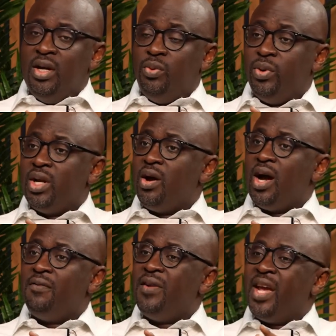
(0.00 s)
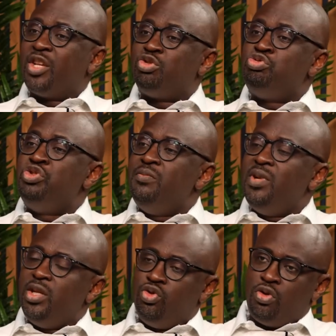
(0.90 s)
we now have
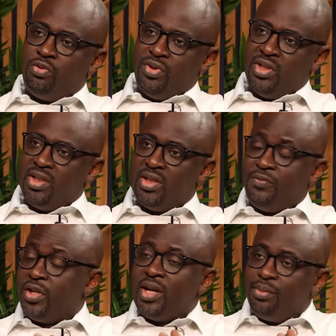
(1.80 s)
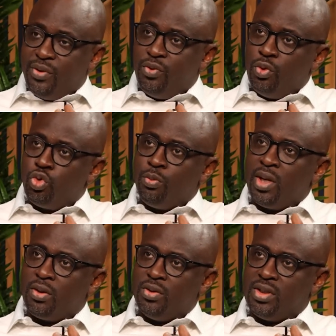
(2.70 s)
extremely drug resistant. For example, if you use
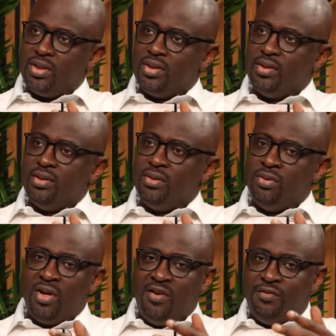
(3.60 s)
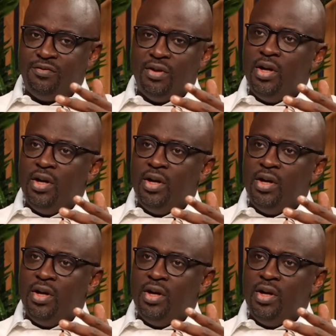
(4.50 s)
tuberculosis, you have